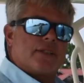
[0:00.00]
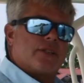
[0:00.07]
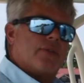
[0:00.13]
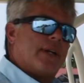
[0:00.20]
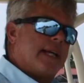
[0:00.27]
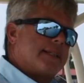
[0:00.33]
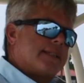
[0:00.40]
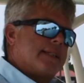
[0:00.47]
So
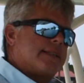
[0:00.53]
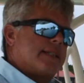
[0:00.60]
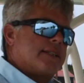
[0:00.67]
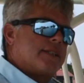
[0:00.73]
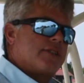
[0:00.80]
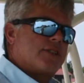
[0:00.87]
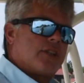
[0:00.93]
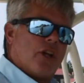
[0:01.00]
in essence,
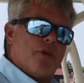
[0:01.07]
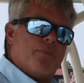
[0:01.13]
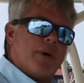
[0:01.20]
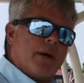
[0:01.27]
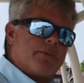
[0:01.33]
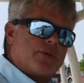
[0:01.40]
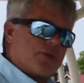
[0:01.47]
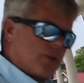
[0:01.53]
it's a slow
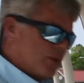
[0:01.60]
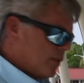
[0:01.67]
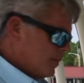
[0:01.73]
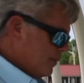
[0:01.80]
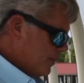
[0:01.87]
pump control.